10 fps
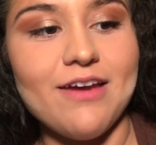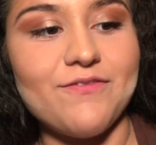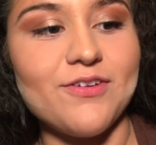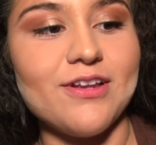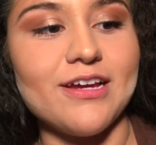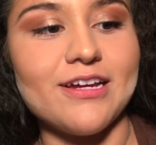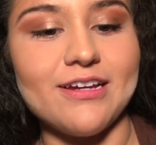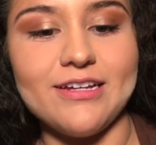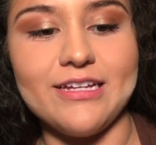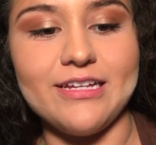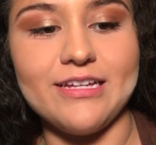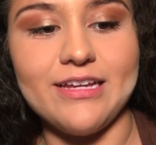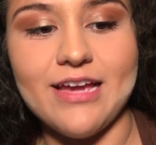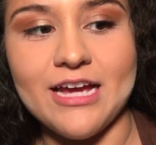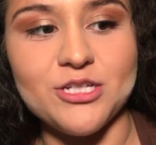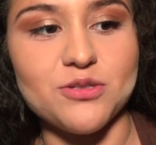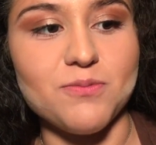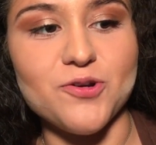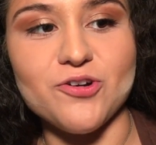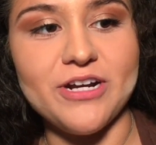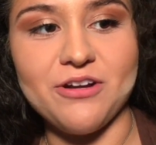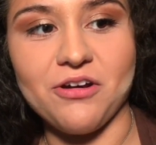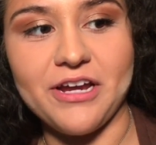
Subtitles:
I feel like I just murdered it on